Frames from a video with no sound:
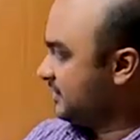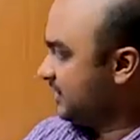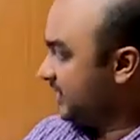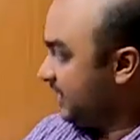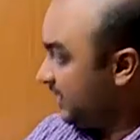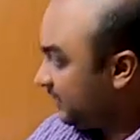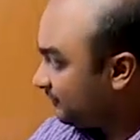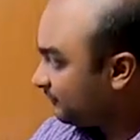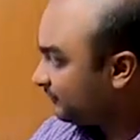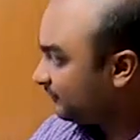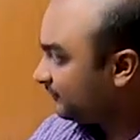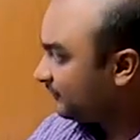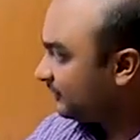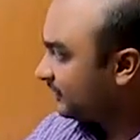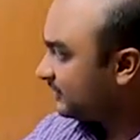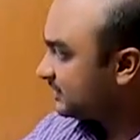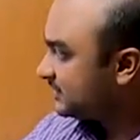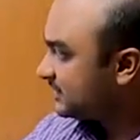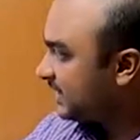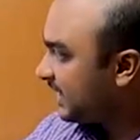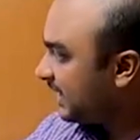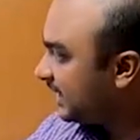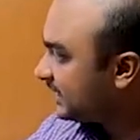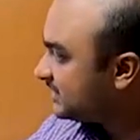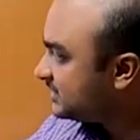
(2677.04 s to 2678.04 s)
if
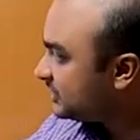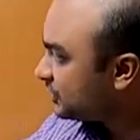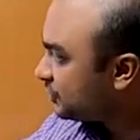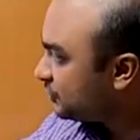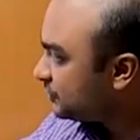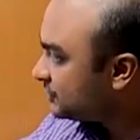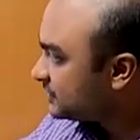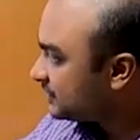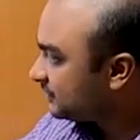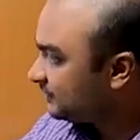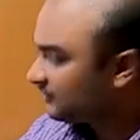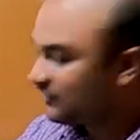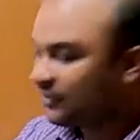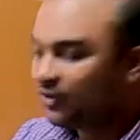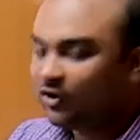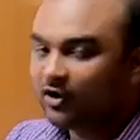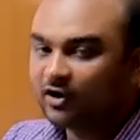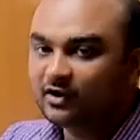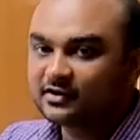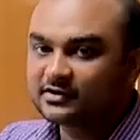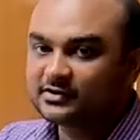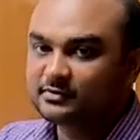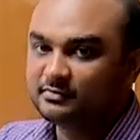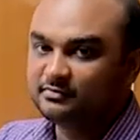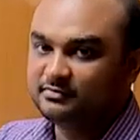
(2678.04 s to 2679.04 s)
the executive
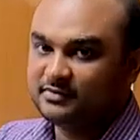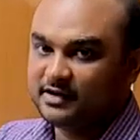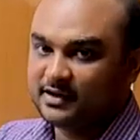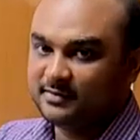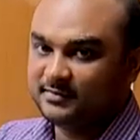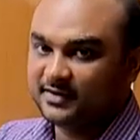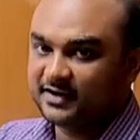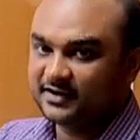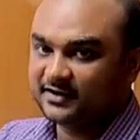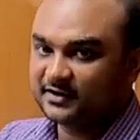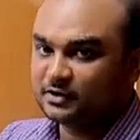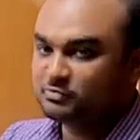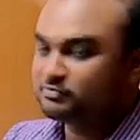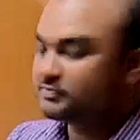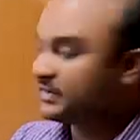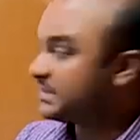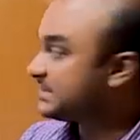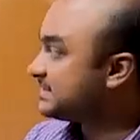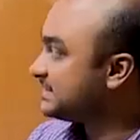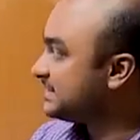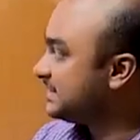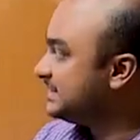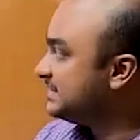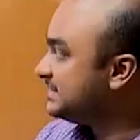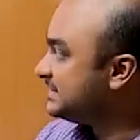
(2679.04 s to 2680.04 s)
or the American
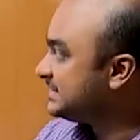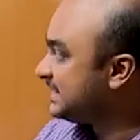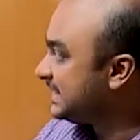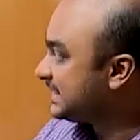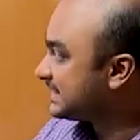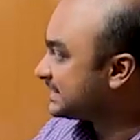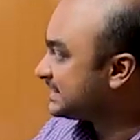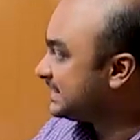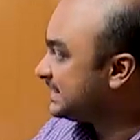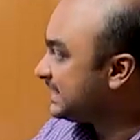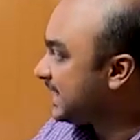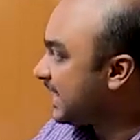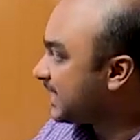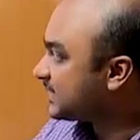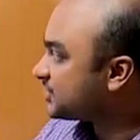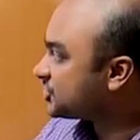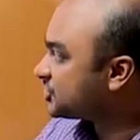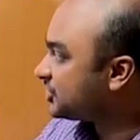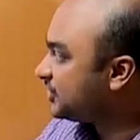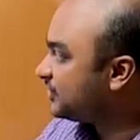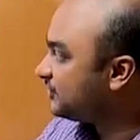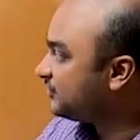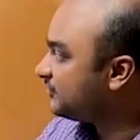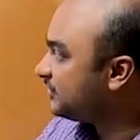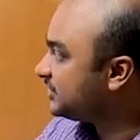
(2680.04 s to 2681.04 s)
president takes an
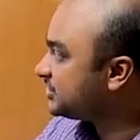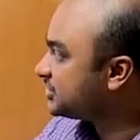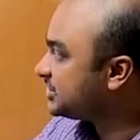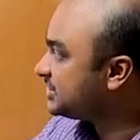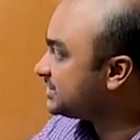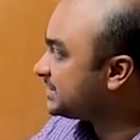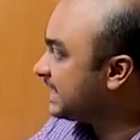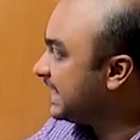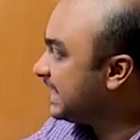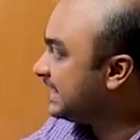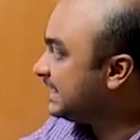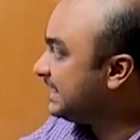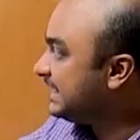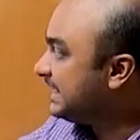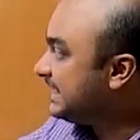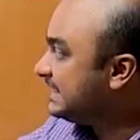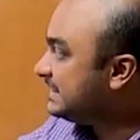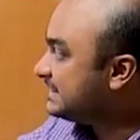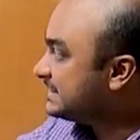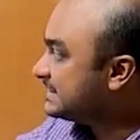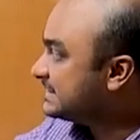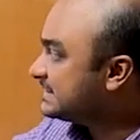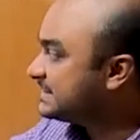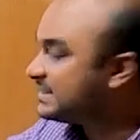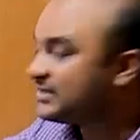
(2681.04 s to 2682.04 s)
action which is
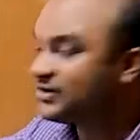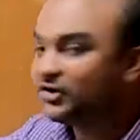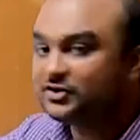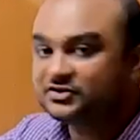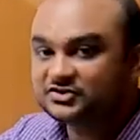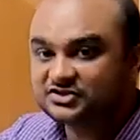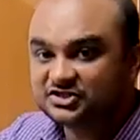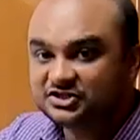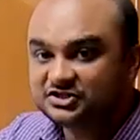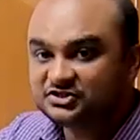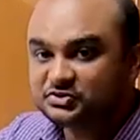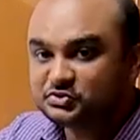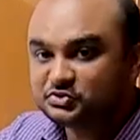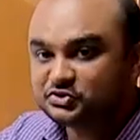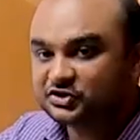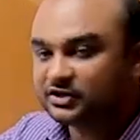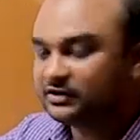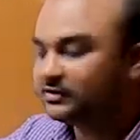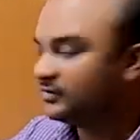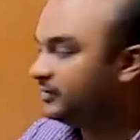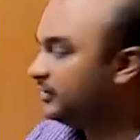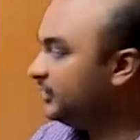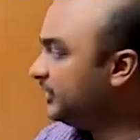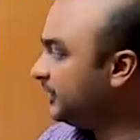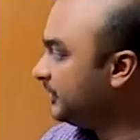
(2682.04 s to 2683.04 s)
against the
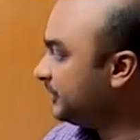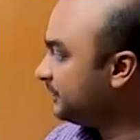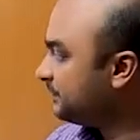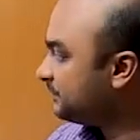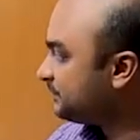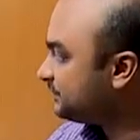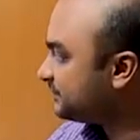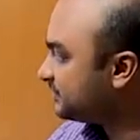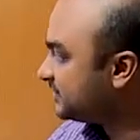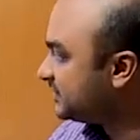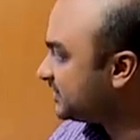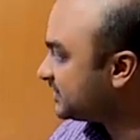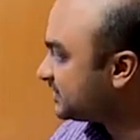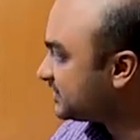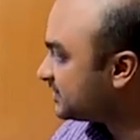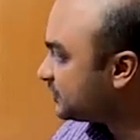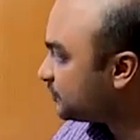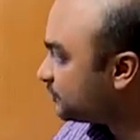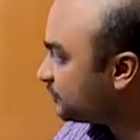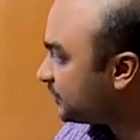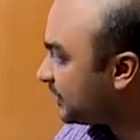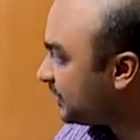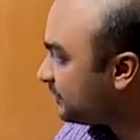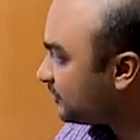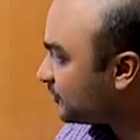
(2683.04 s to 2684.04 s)
Constitution, the
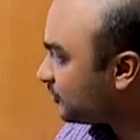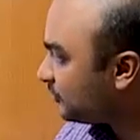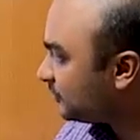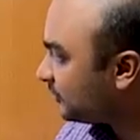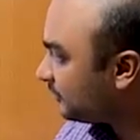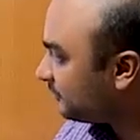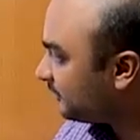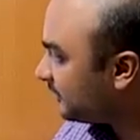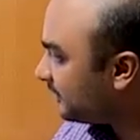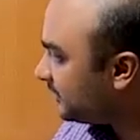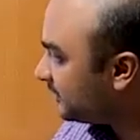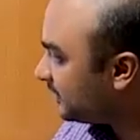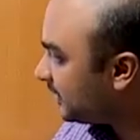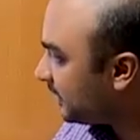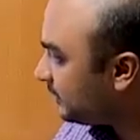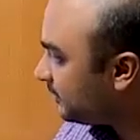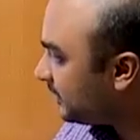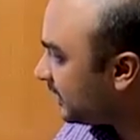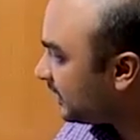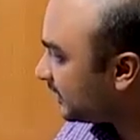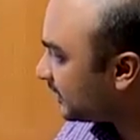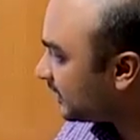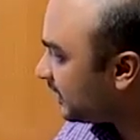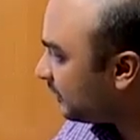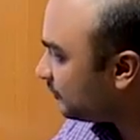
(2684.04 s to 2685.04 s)
Supreme Court of
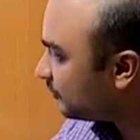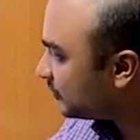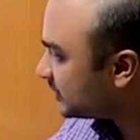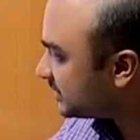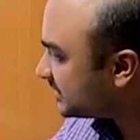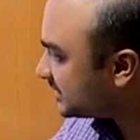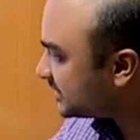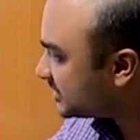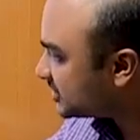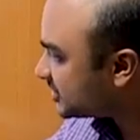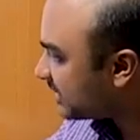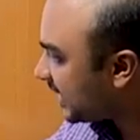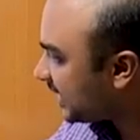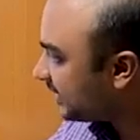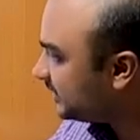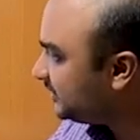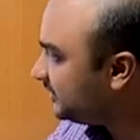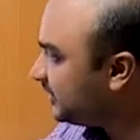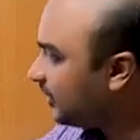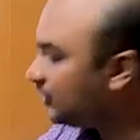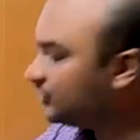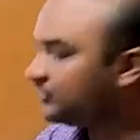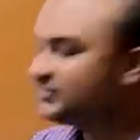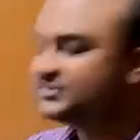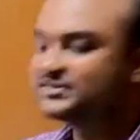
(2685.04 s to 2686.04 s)
America would strike
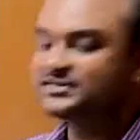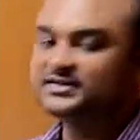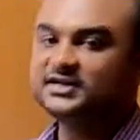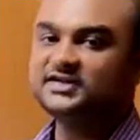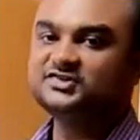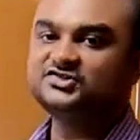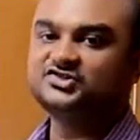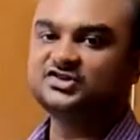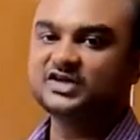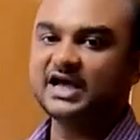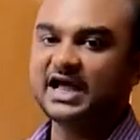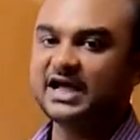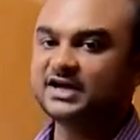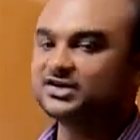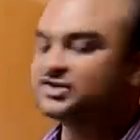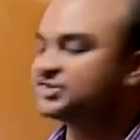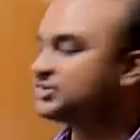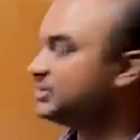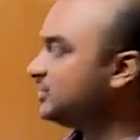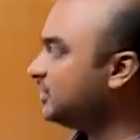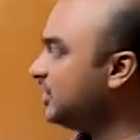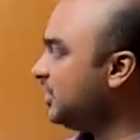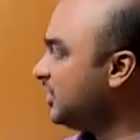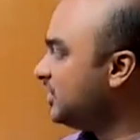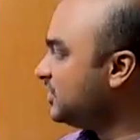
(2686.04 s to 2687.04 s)
down such
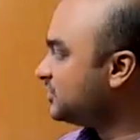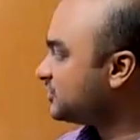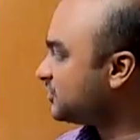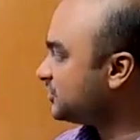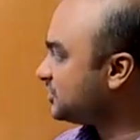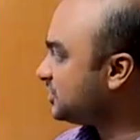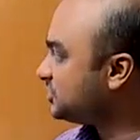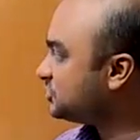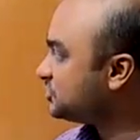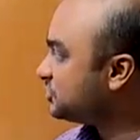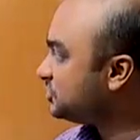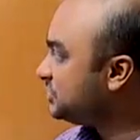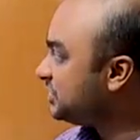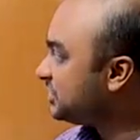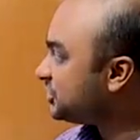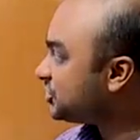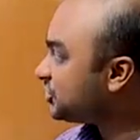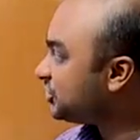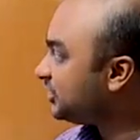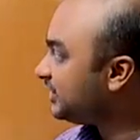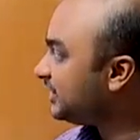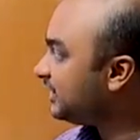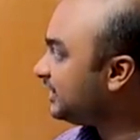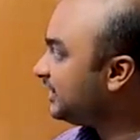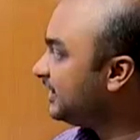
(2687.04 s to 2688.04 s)
action. So the
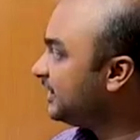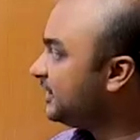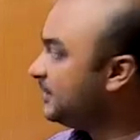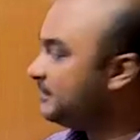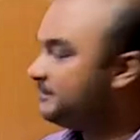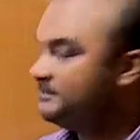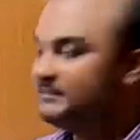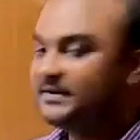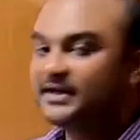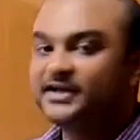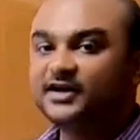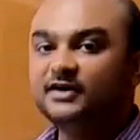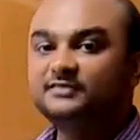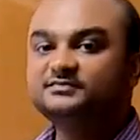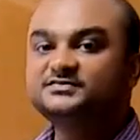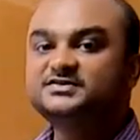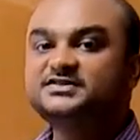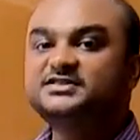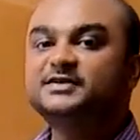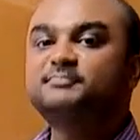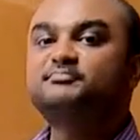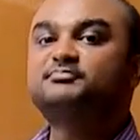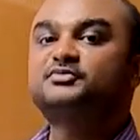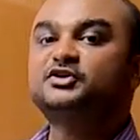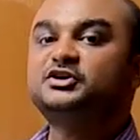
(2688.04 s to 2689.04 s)
judiciary becomes
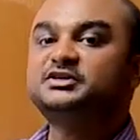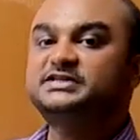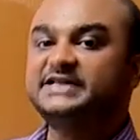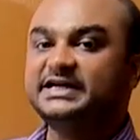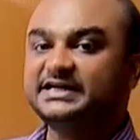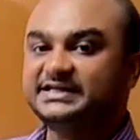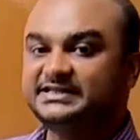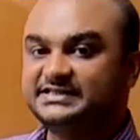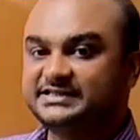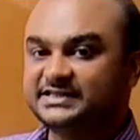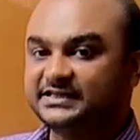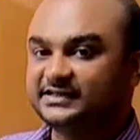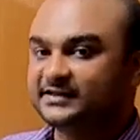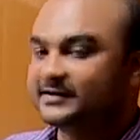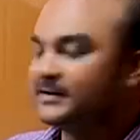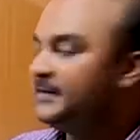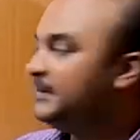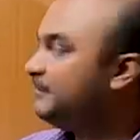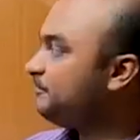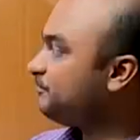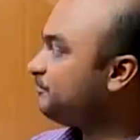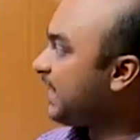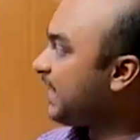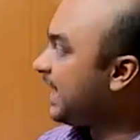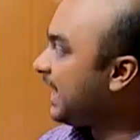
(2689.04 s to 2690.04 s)
the protector
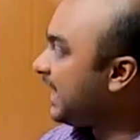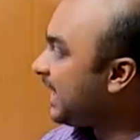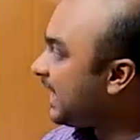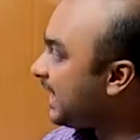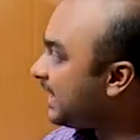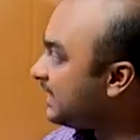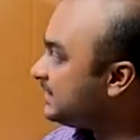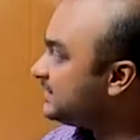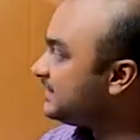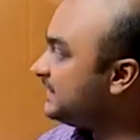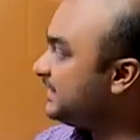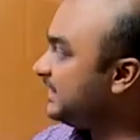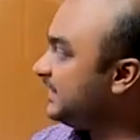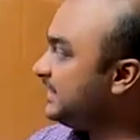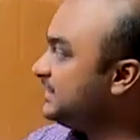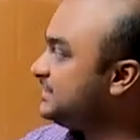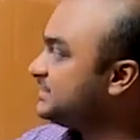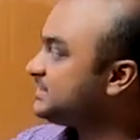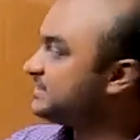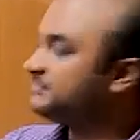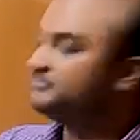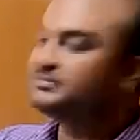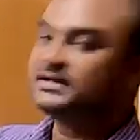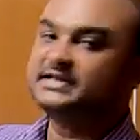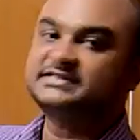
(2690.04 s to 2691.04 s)
and the
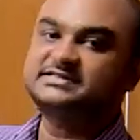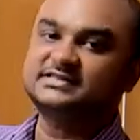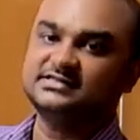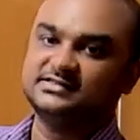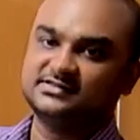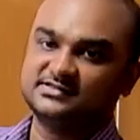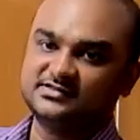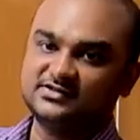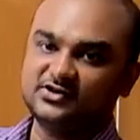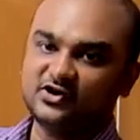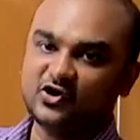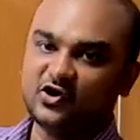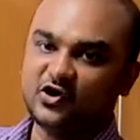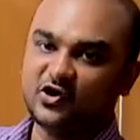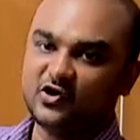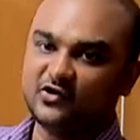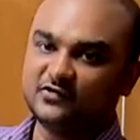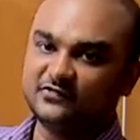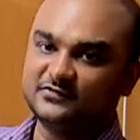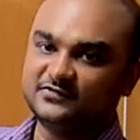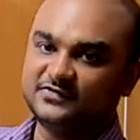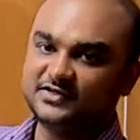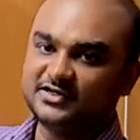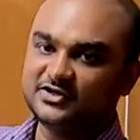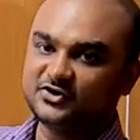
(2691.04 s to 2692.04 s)
interpreter
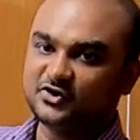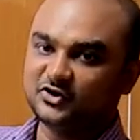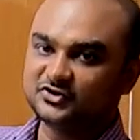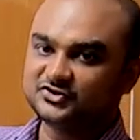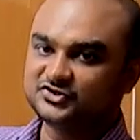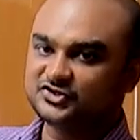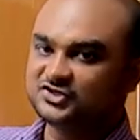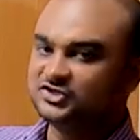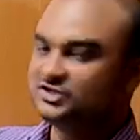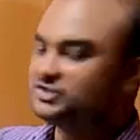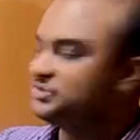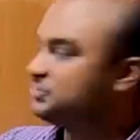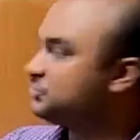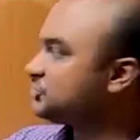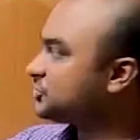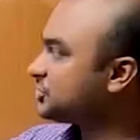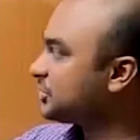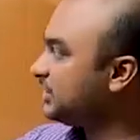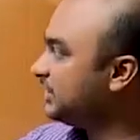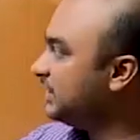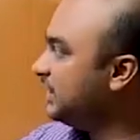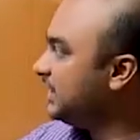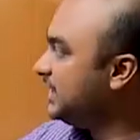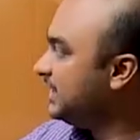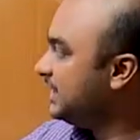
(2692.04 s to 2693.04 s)
of the
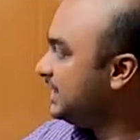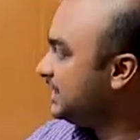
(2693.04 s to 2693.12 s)
Constitution.